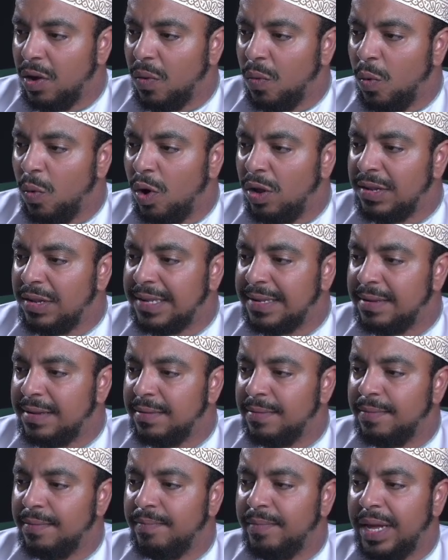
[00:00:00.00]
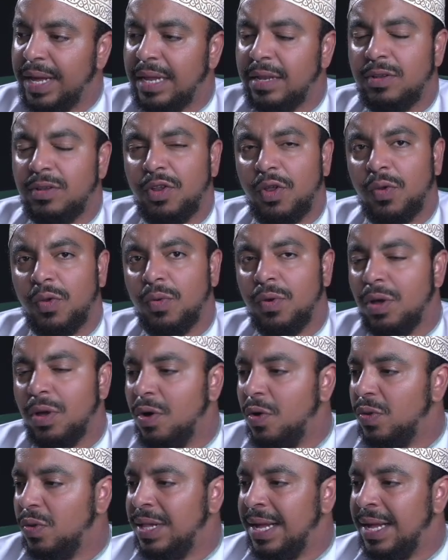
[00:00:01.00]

What made you know